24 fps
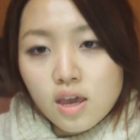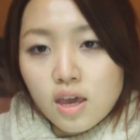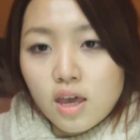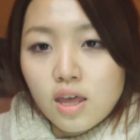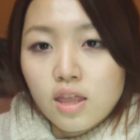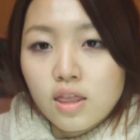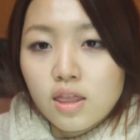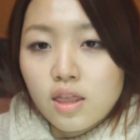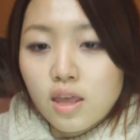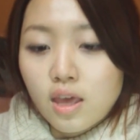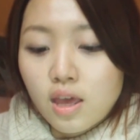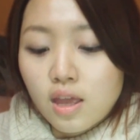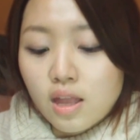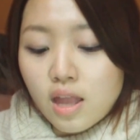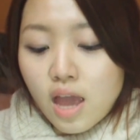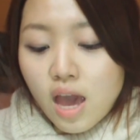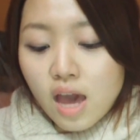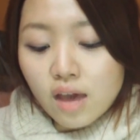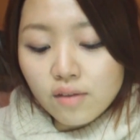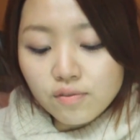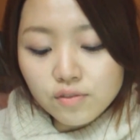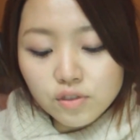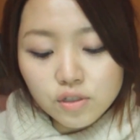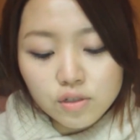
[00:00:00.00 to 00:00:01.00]
And then
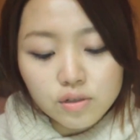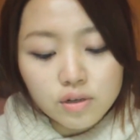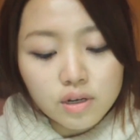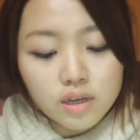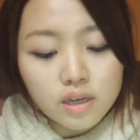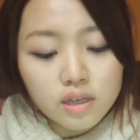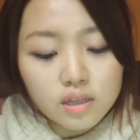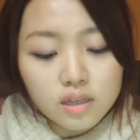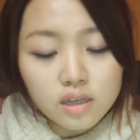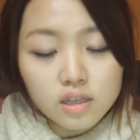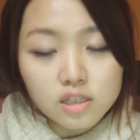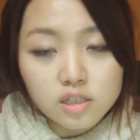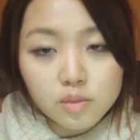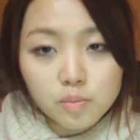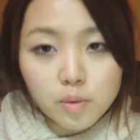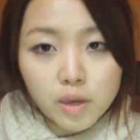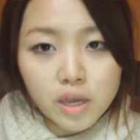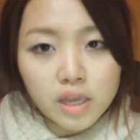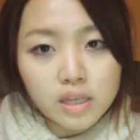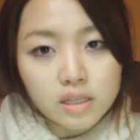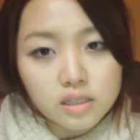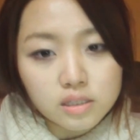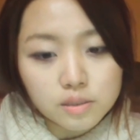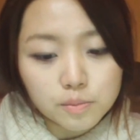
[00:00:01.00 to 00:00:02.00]
after it, it
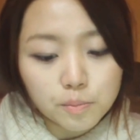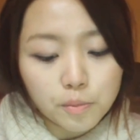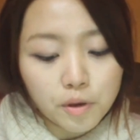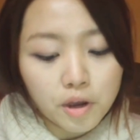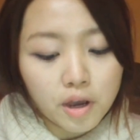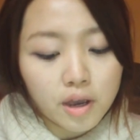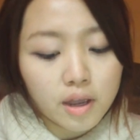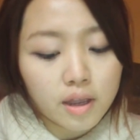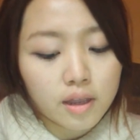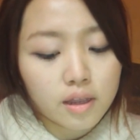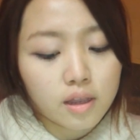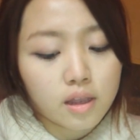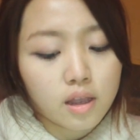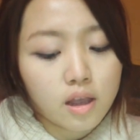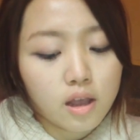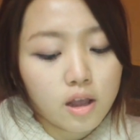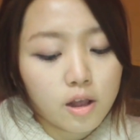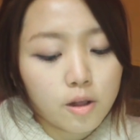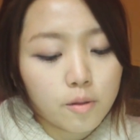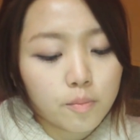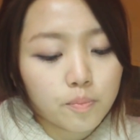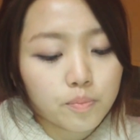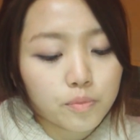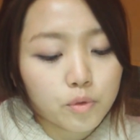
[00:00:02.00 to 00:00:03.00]
depends, but
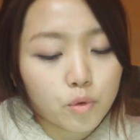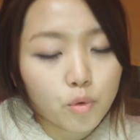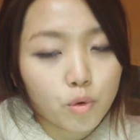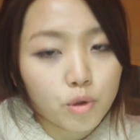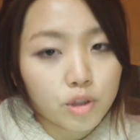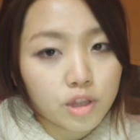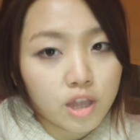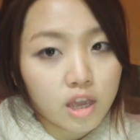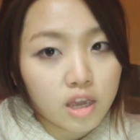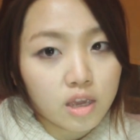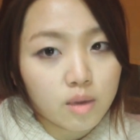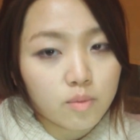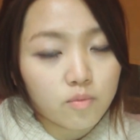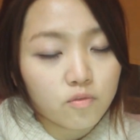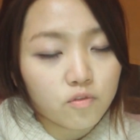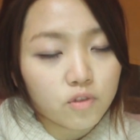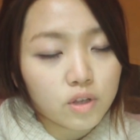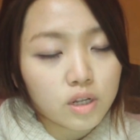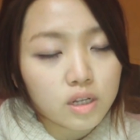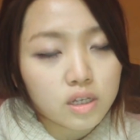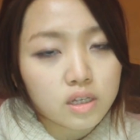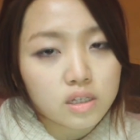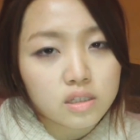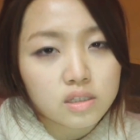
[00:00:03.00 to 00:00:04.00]
when I am
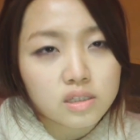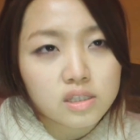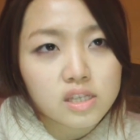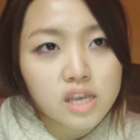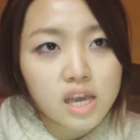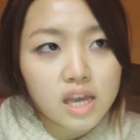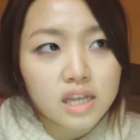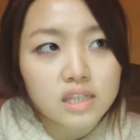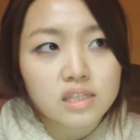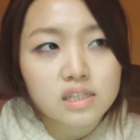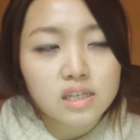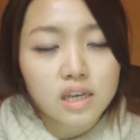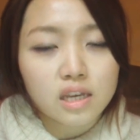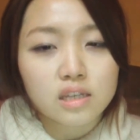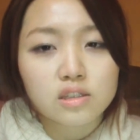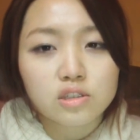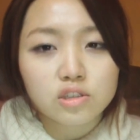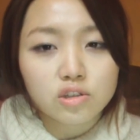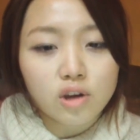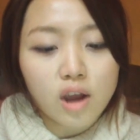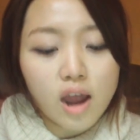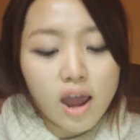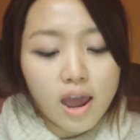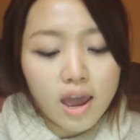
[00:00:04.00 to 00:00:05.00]
feeling dead
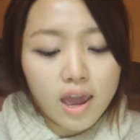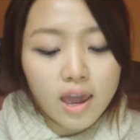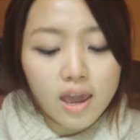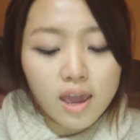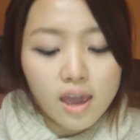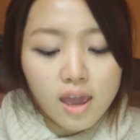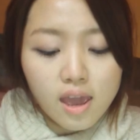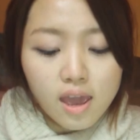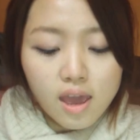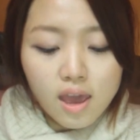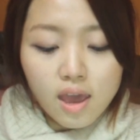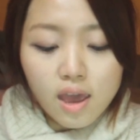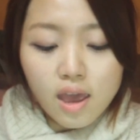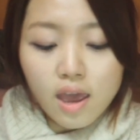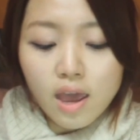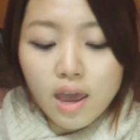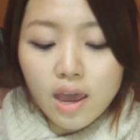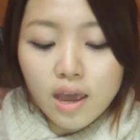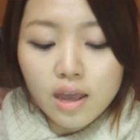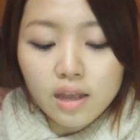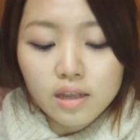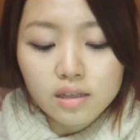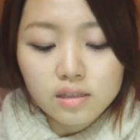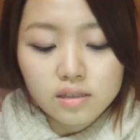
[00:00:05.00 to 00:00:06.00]
dry
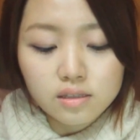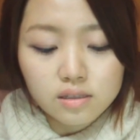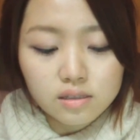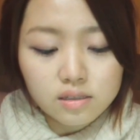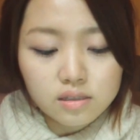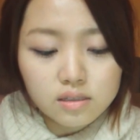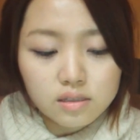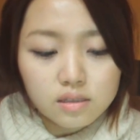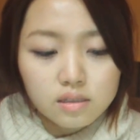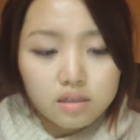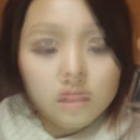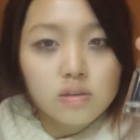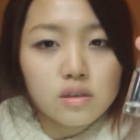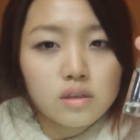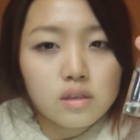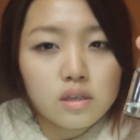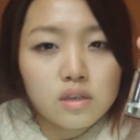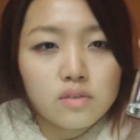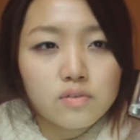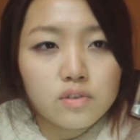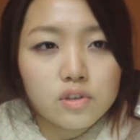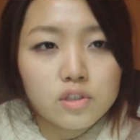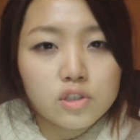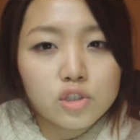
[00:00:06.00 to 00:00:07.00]
and
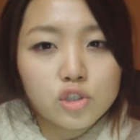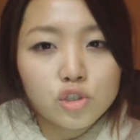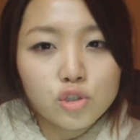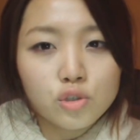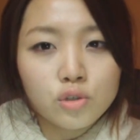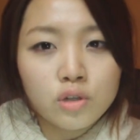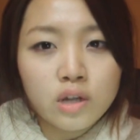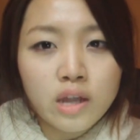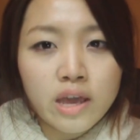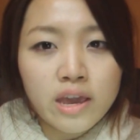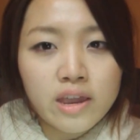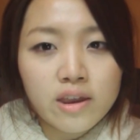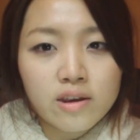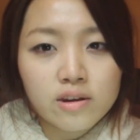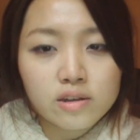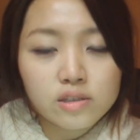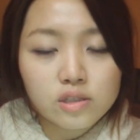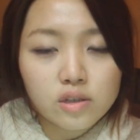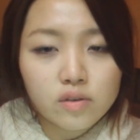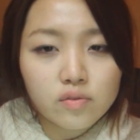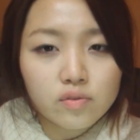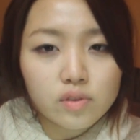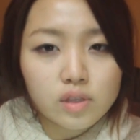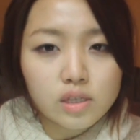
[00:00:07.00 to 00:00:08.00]
even 2
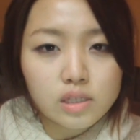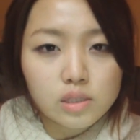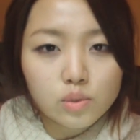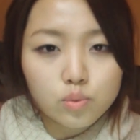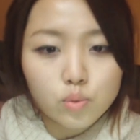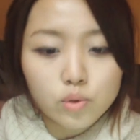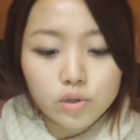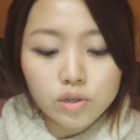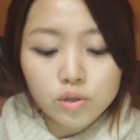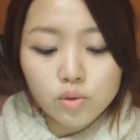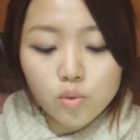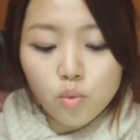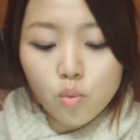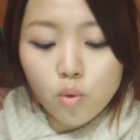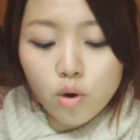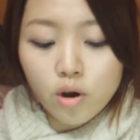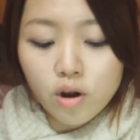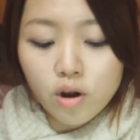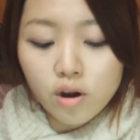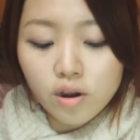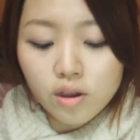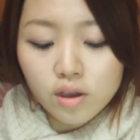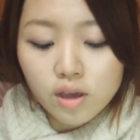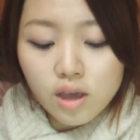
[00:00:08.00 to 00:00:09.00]
layers of this wouldn't
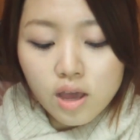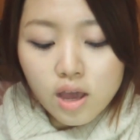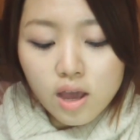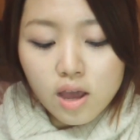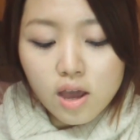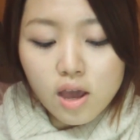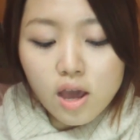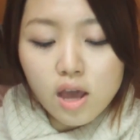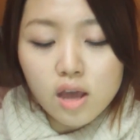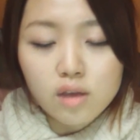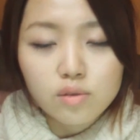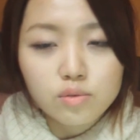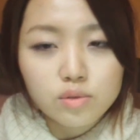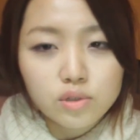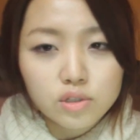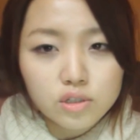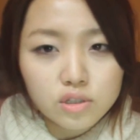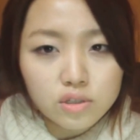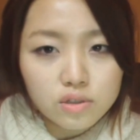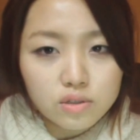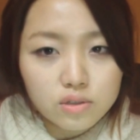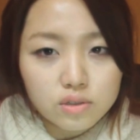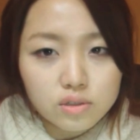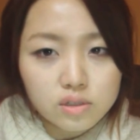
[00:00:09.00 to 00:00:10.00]
work, I would
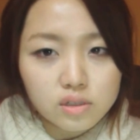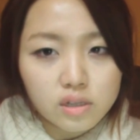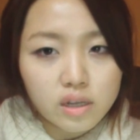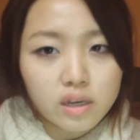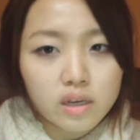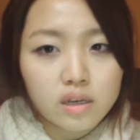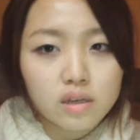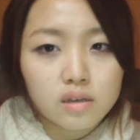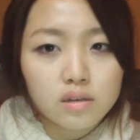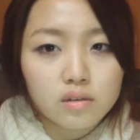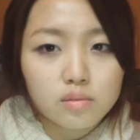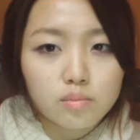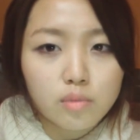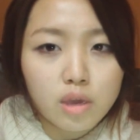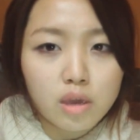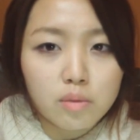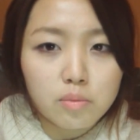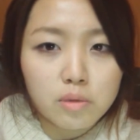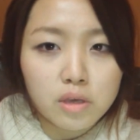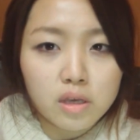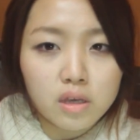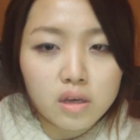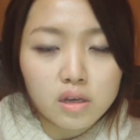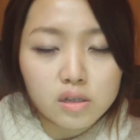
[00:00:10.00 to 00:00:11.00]
use like
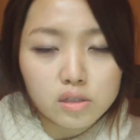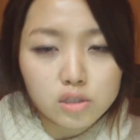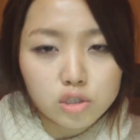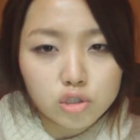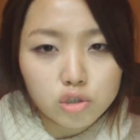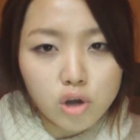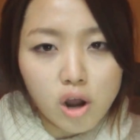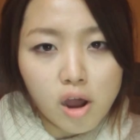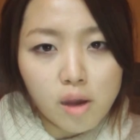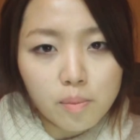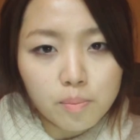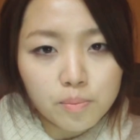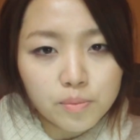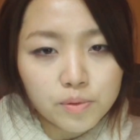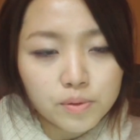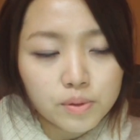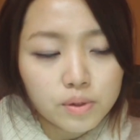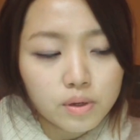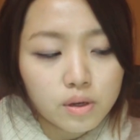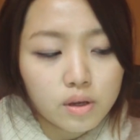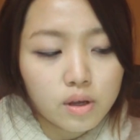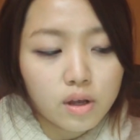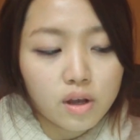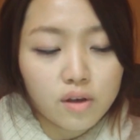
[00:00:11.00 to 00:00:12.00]
maybe a drop
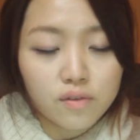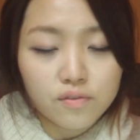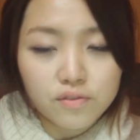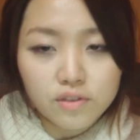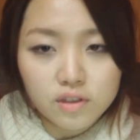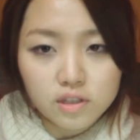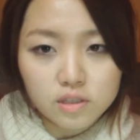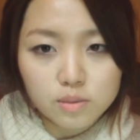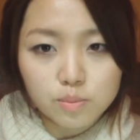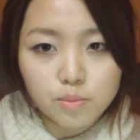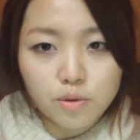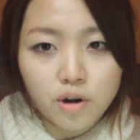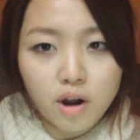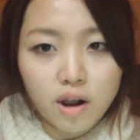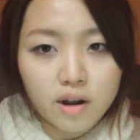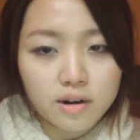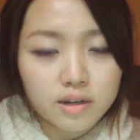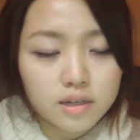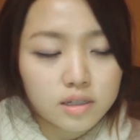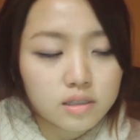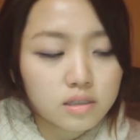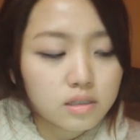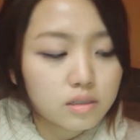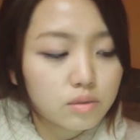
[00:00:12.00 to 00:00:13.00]
of this
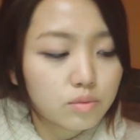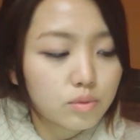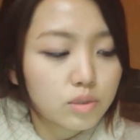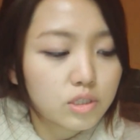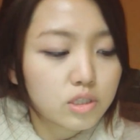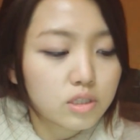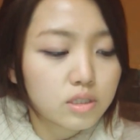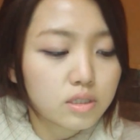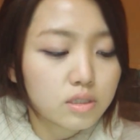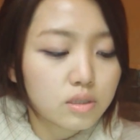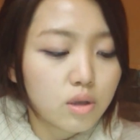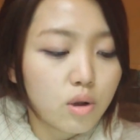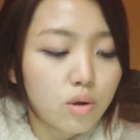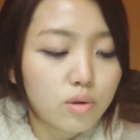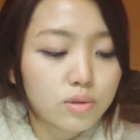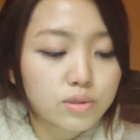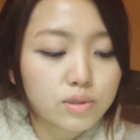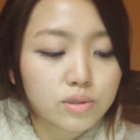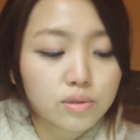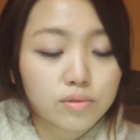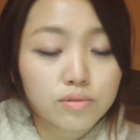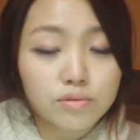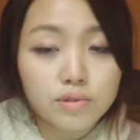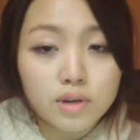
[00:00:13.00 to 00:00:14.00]
product, which is
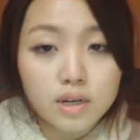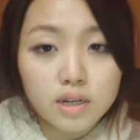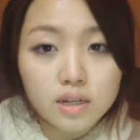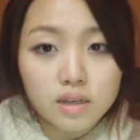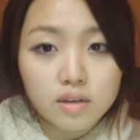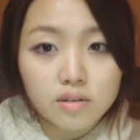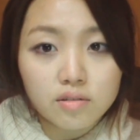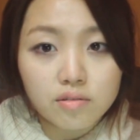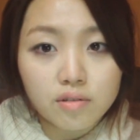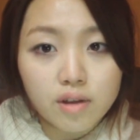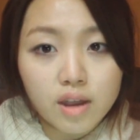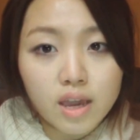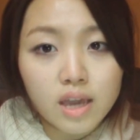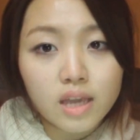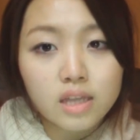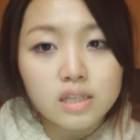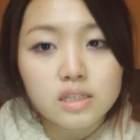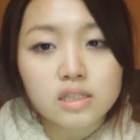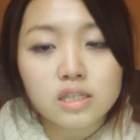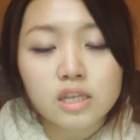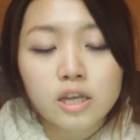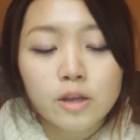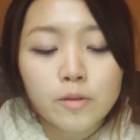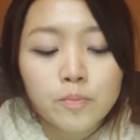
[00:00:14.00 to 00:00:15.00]
also really
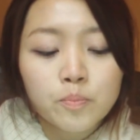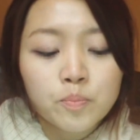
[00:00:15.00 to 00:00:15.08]
great,